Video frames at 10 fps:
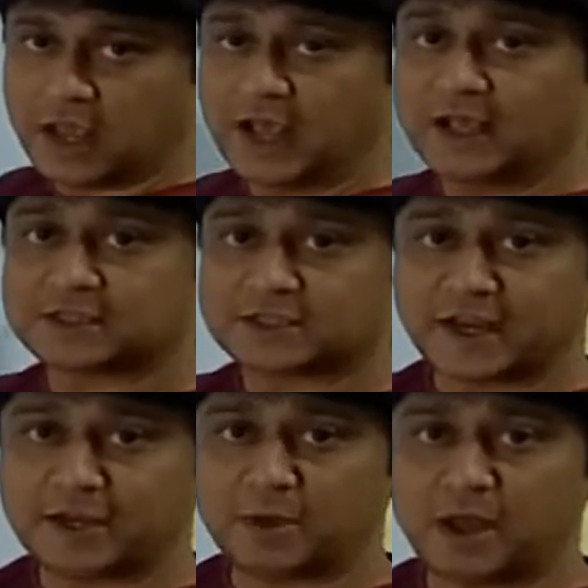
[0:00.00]
as
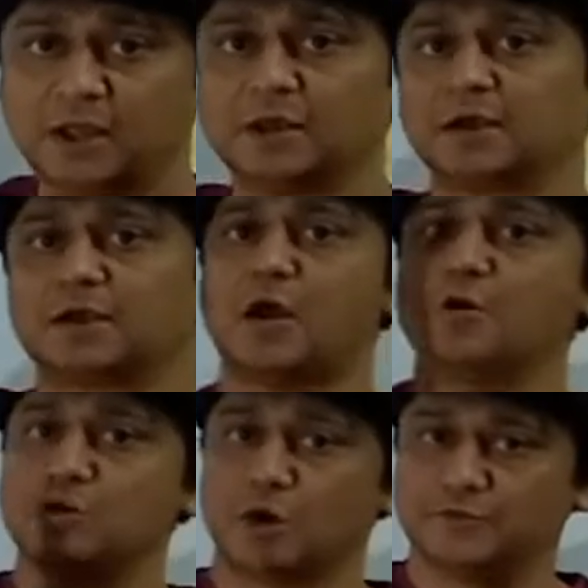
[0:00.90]
seen by a
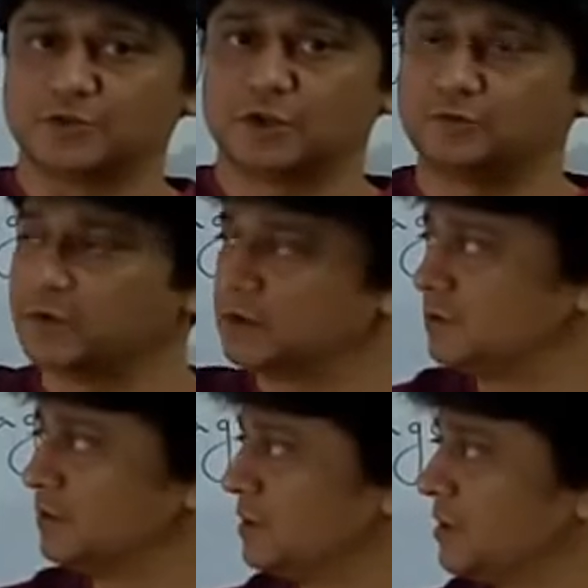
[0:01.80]
ground observer?
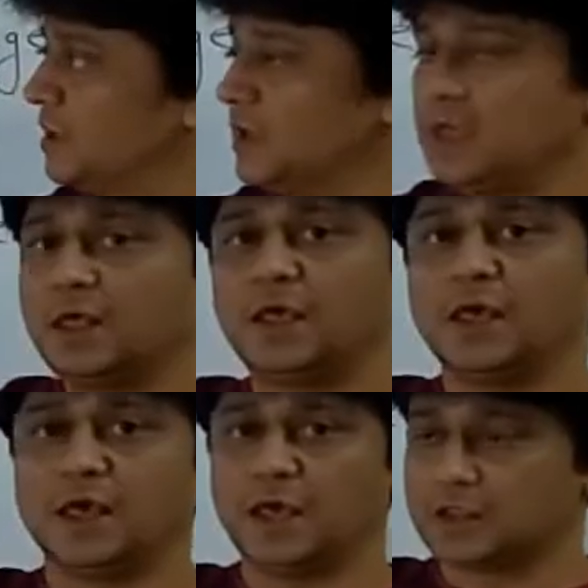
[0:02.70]

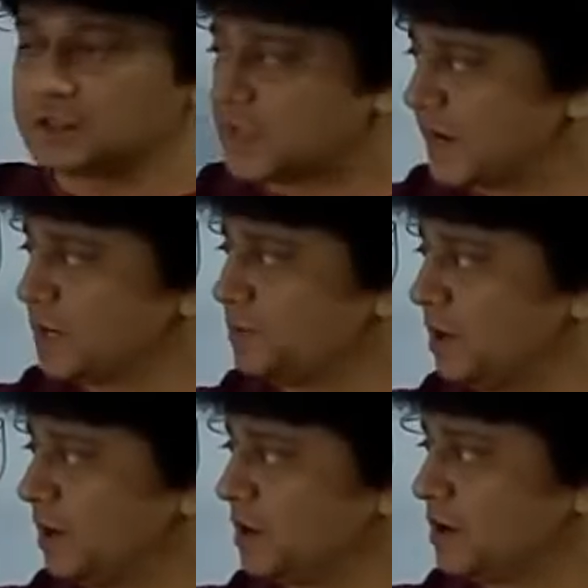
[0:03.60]
And the second
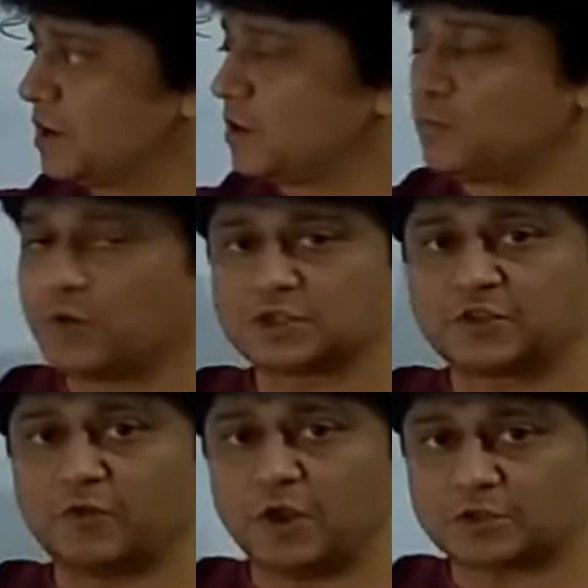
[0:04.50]
part, what is
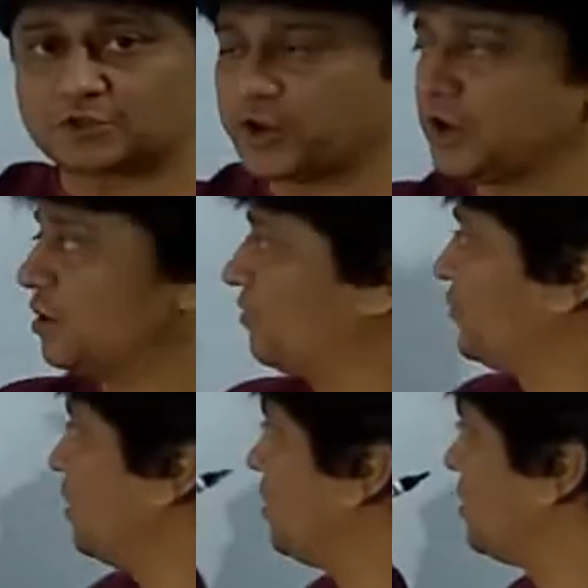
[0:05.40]
the velocity of
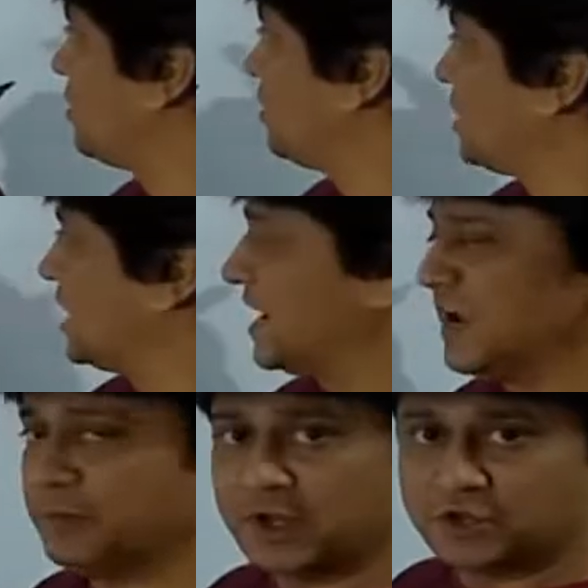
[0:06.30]
your
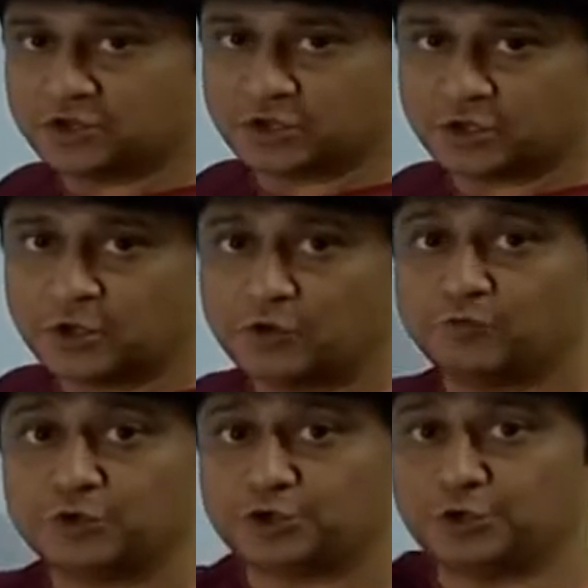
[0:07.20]
image
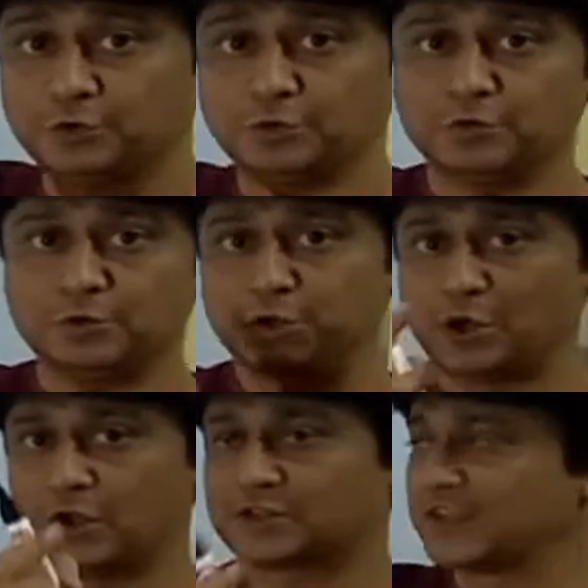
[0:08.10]
which you
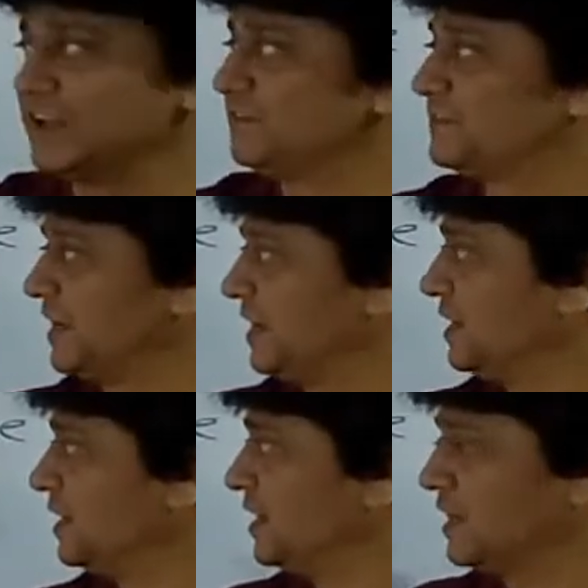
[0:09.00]
yourself
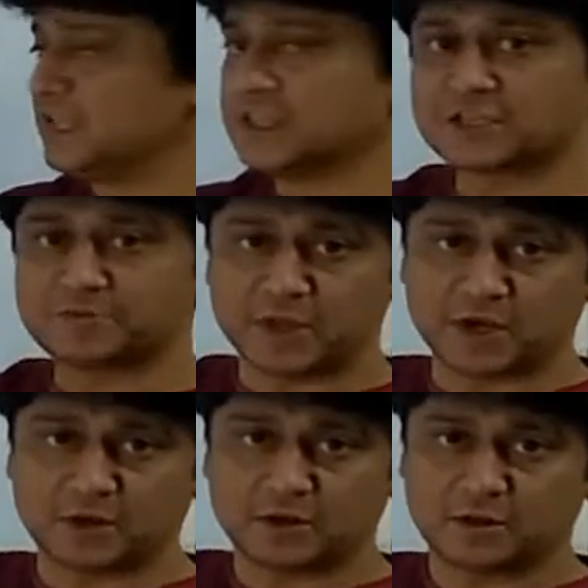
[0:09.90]
see in this
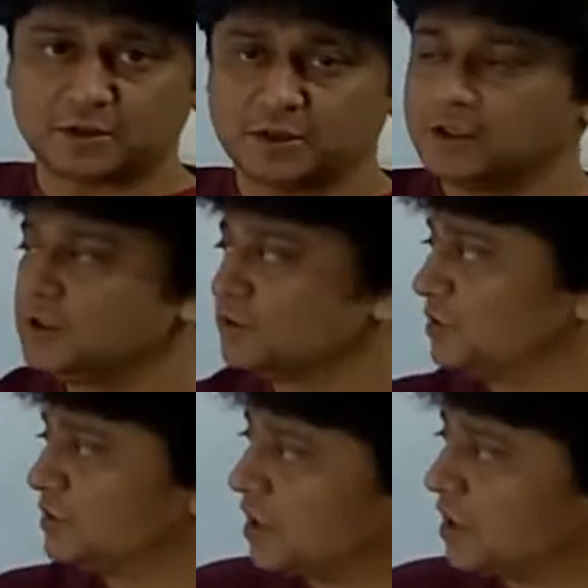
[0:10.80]
mirror? These